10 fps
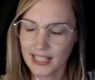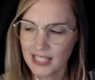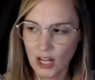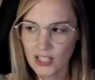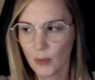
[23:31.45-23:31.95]

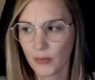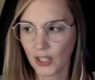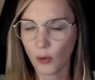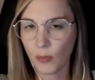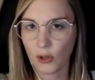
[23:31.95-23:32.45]
not
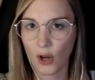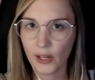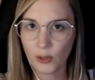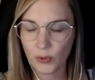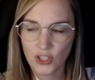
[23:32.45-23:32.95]
something you belong
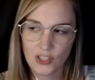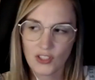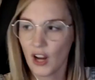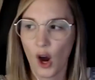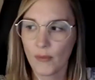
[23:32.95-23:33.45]
in, which
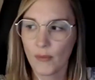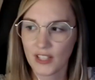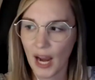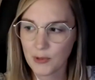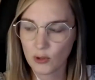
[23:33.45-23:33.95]
is obviously
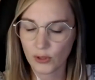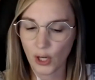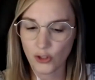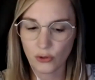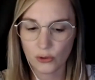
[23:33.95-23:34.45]
absolutely
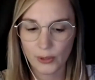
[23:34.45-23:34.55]
not true.